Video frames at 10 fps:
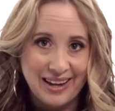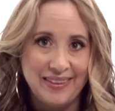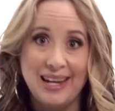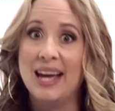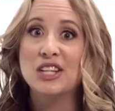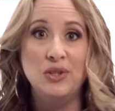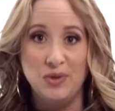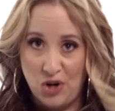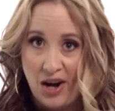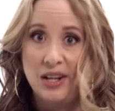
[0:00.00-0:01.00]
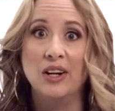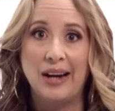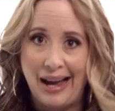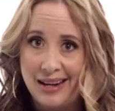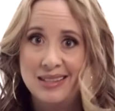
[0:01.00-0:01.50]
and they get you nodding your
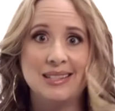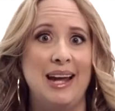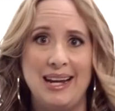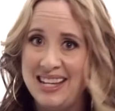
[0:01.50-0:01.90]
head and saying,